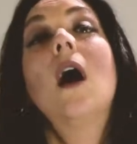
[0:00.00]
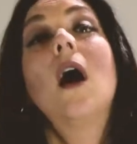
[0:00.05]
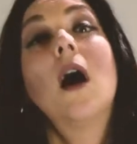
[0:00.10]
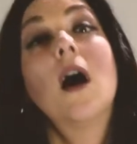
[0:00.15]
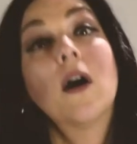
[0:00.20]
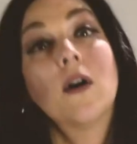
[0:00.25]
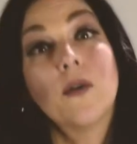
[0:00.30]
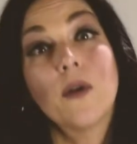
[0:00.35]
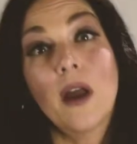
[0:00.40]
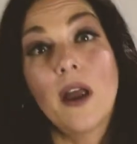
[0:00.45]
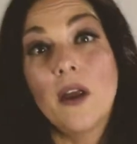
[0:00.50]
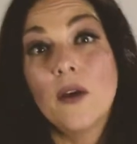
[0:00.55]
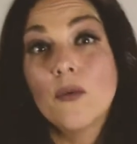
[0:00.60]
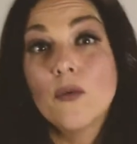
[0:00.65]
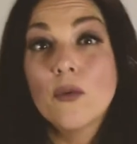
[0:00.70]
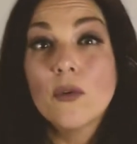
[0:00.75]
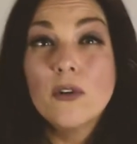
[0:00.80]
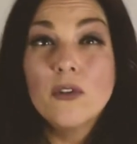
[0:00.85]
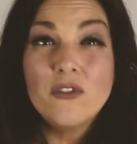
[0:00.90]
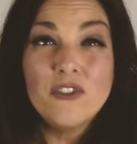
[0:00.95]
All right.
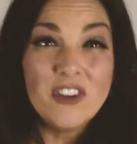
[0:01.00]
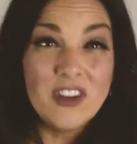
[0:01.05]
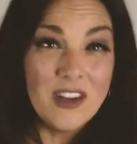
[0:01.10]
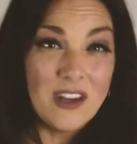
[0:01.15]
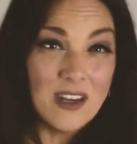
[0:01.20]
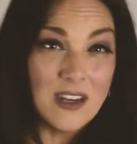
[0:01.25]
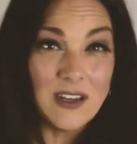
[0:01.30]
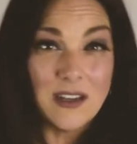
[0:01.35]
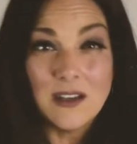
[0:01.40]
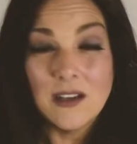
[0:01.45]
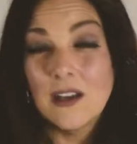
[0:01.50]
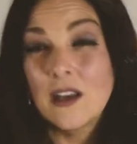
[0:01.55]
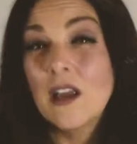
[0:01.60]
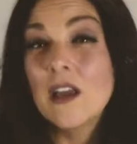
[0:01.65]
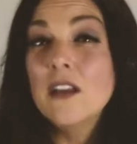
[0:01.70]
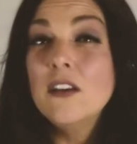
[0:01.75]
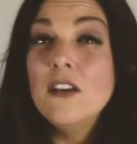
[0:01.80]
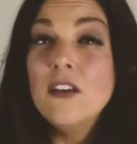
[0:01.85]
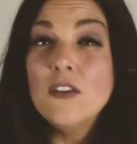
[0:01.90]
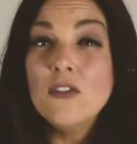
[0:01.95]
Routine.
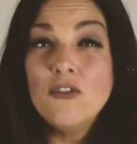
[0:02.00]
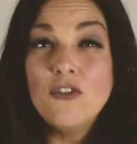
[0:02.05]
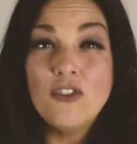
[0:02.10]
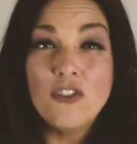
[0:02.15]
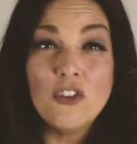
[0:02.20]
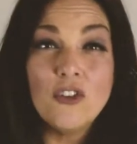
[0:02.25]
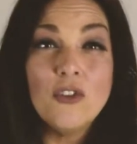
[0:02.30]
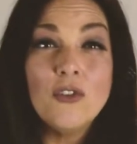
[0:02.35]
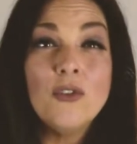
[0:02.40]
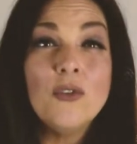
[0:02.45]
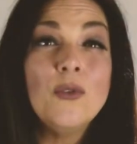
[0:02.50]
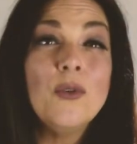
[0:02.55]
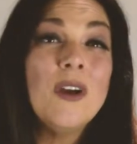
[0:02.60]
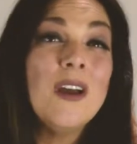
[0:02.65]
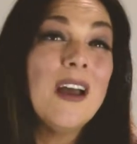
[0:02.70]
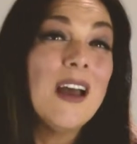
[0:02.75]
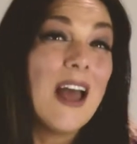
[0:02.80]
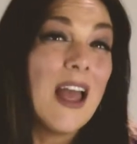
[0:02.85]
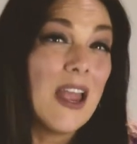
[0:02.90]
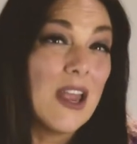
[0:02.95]
Can you
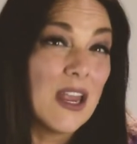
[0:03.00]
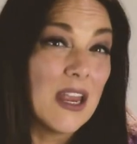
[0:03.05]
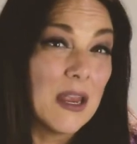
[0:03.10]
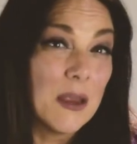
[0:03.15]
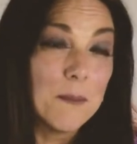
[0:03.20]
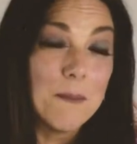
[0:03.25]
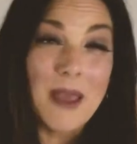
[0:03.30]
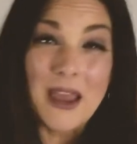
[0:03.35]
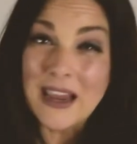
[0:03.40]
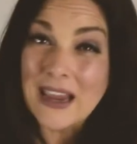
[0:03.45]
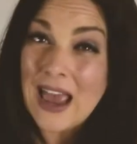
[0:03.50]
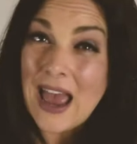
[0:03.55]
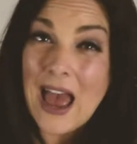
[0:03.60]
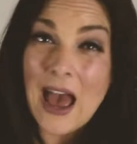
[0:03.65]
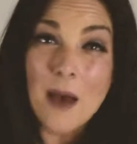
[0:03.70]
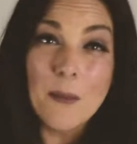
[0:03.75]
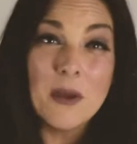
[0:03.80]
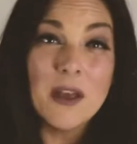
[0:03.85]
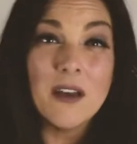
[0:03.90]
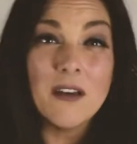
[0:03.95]
make a
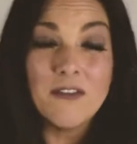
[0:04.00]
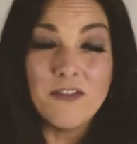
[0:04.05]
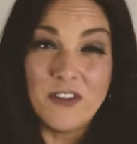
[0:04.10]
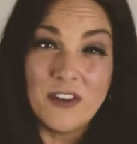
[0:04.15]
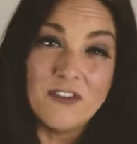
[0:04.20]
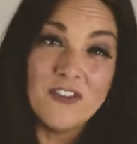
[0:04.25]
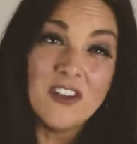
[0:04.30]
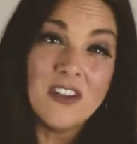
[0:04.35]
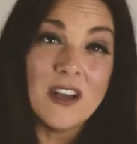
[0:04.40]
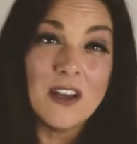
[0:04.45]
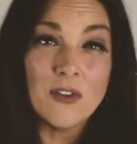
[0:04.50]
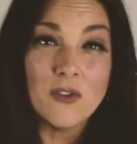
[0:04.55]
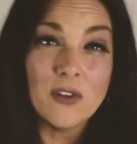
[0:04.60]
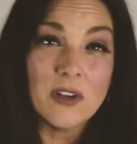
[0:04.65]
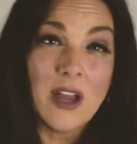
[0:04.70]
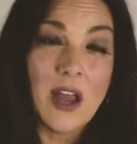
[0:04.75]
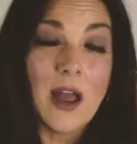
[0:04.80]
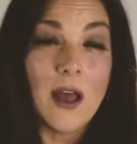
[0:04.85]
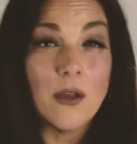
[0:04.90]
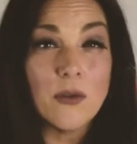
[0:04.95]
habit of
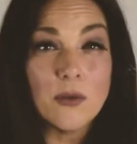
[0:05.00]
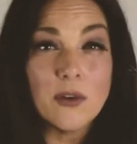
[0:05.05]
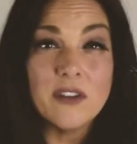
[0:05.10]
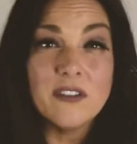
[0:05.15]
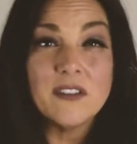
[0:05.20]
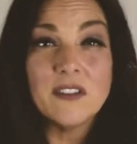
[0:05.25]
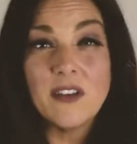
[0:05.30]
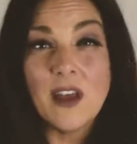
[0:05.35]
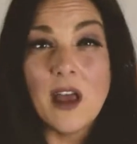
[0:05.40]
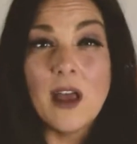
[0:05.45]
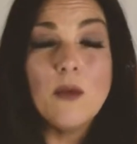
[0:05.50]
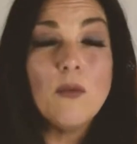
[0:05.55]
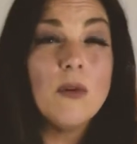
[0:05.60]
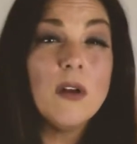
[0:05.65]
1,500 calories a day?